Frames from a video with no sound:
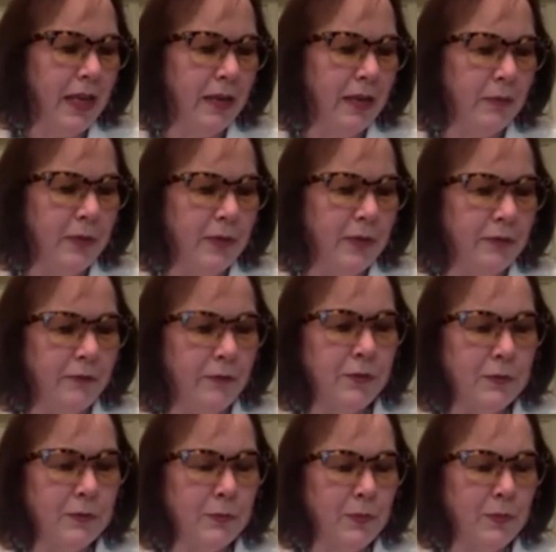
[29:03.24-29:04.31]
And when I
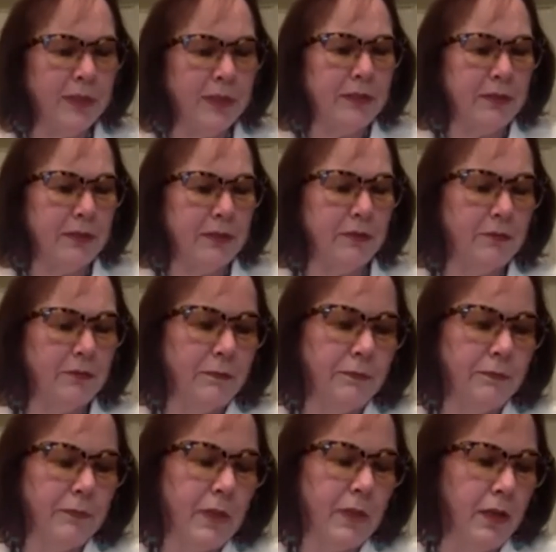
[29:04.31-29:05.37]
first went
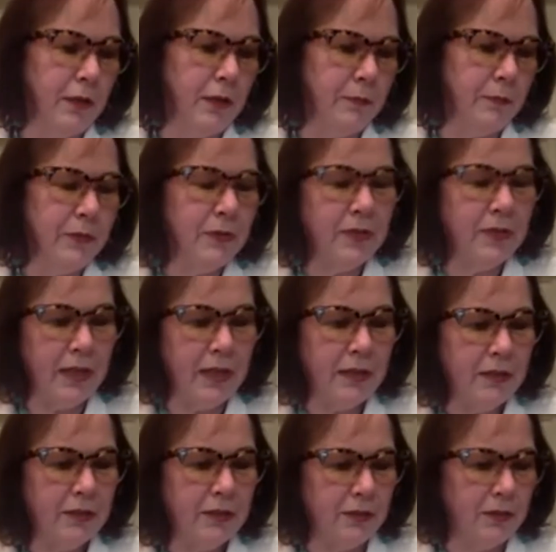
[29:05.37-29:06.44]
to the
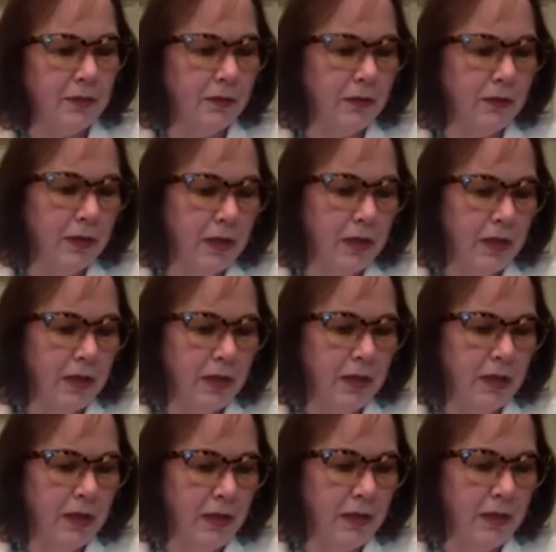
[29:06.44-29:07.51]
editor,
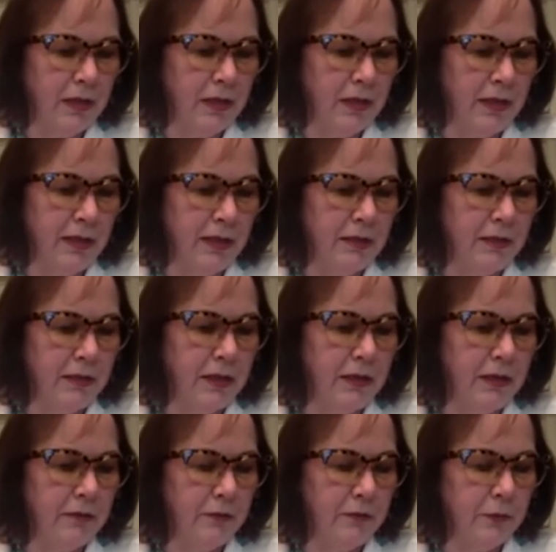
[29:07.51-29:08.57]
I got a
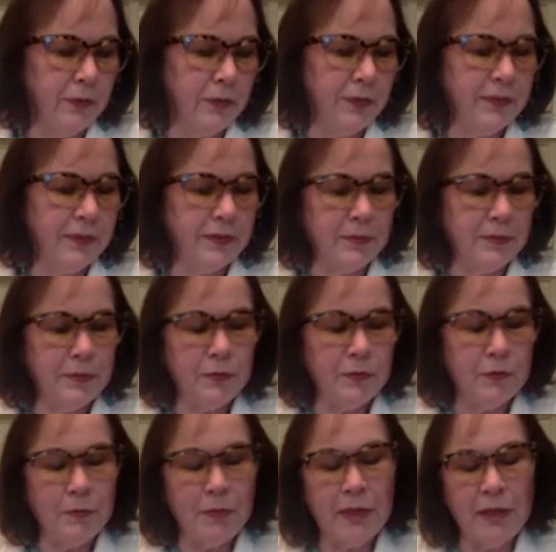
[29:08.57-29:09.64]
lot of criticisms
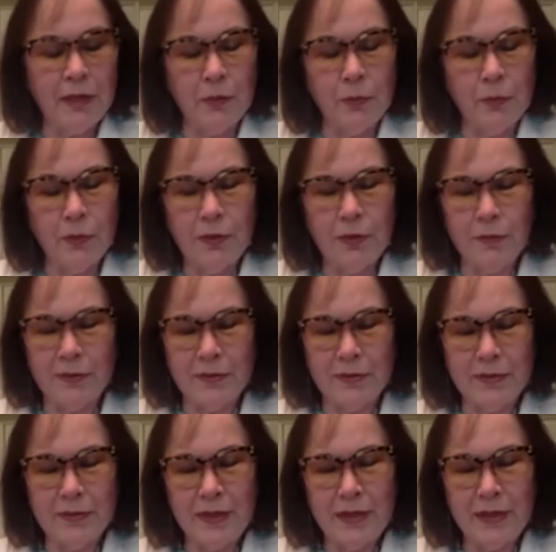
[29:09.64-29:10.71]
for making rookie
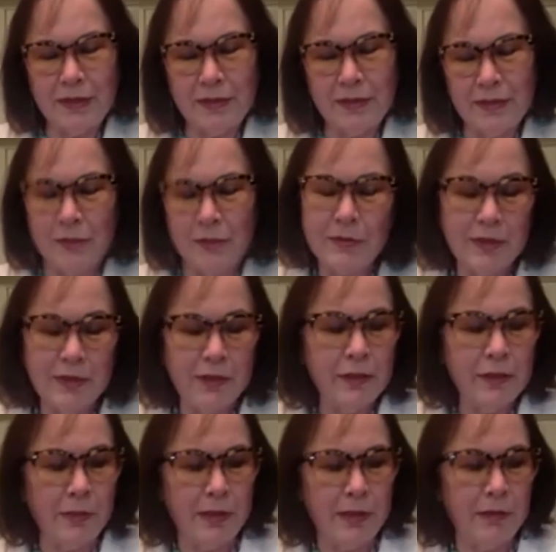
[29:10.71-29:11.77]
mistakes. And I was
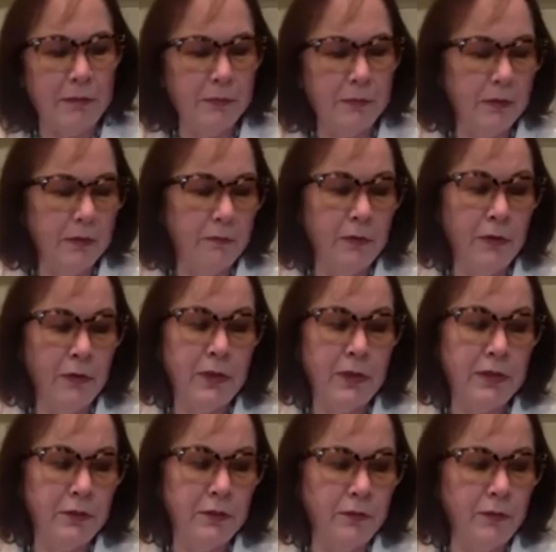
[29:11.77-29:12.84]
telling my
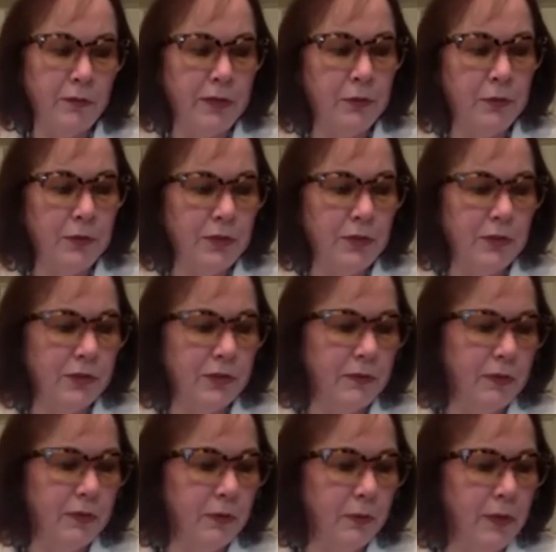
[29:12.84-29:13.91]
very dear friend who
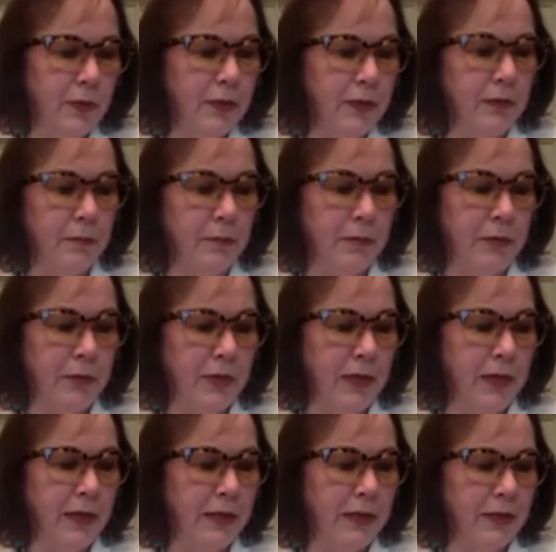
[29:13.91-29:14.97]
teaches 5th grade about
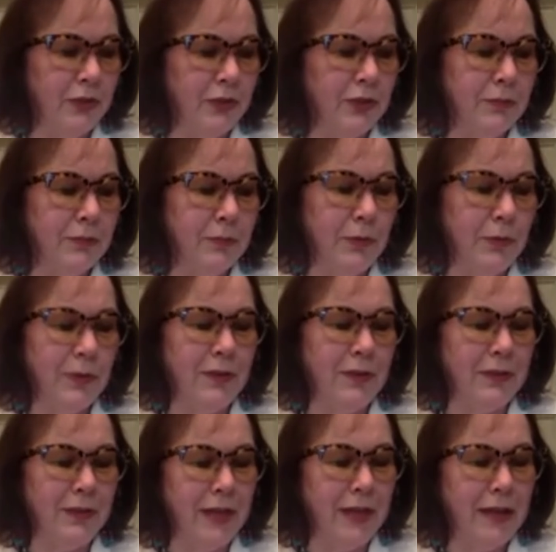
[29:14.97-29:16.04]
that. And she broke
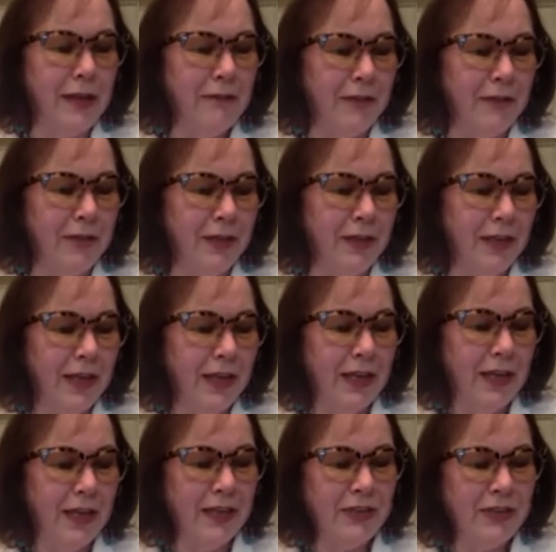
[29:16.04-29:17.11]
out laughing.
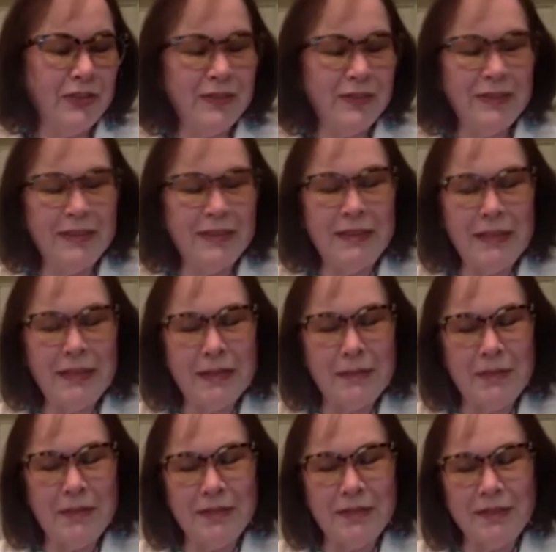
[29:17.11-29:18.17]
And she said,
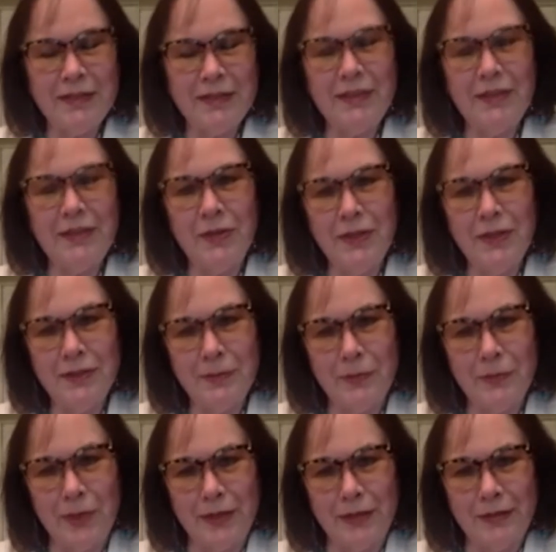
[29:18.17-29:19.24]
yeah, because that's how
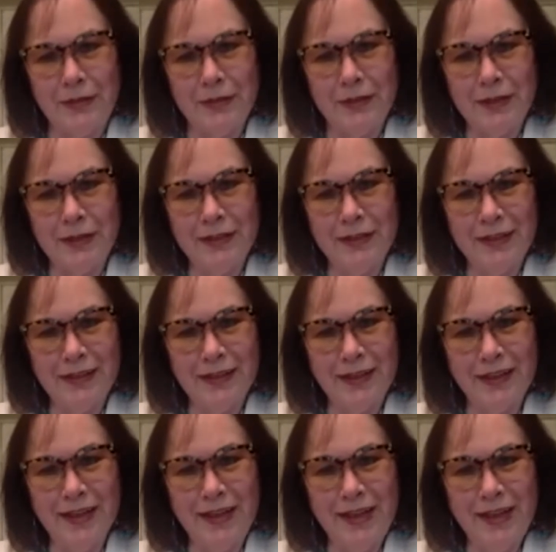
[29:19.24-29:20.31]
kids write.
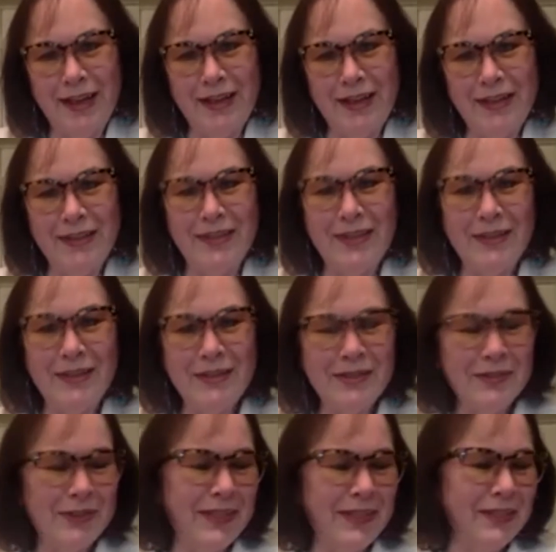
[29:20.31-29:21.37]
And I thought that
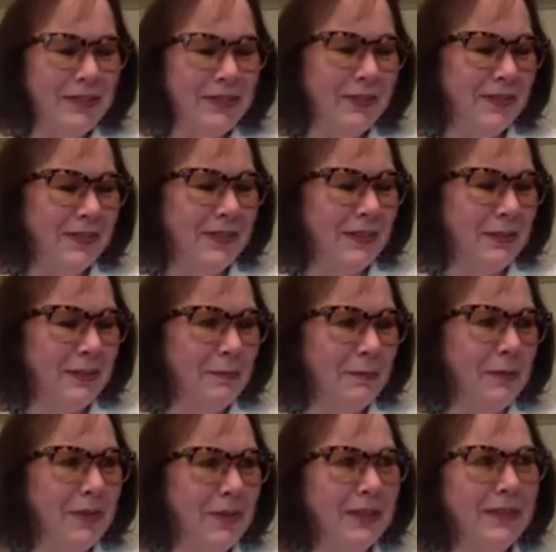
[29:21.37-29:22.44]
was really interesting to
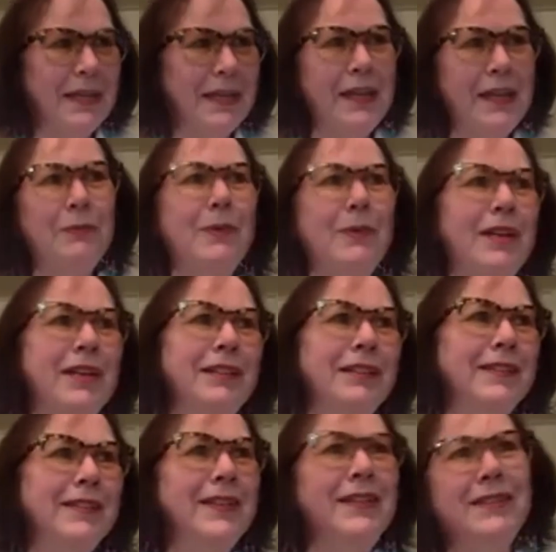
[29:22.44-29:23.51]
me, because I had
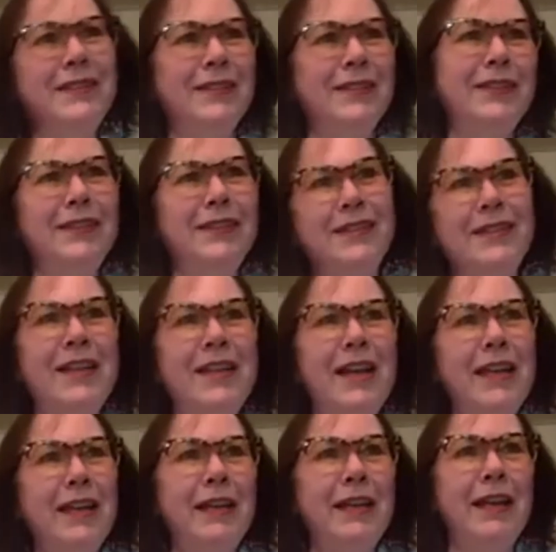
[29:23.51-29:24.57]
run-on sentences and
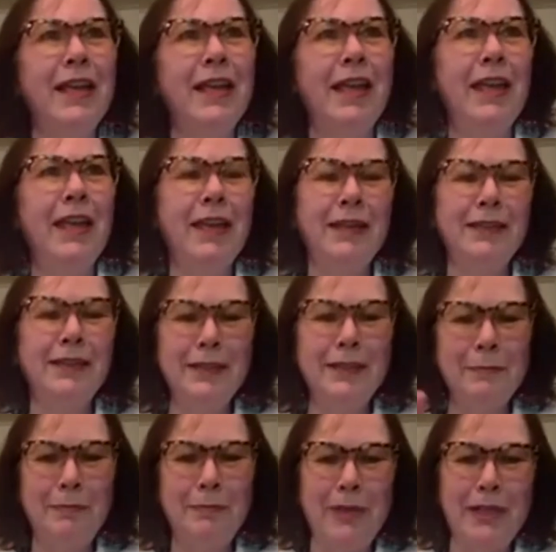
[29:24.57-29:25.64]
I had
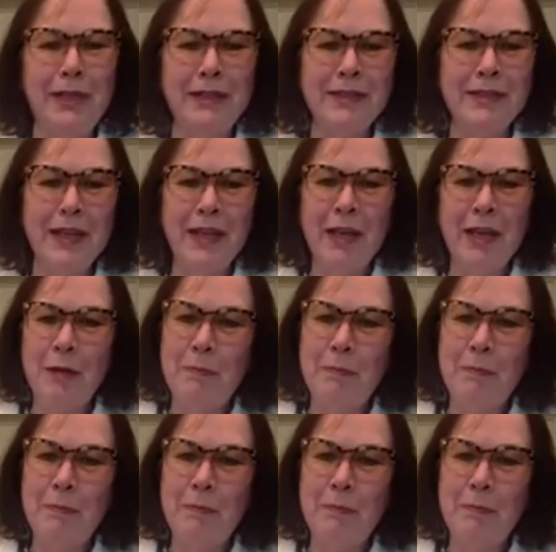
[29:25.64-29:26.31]
ands and buts,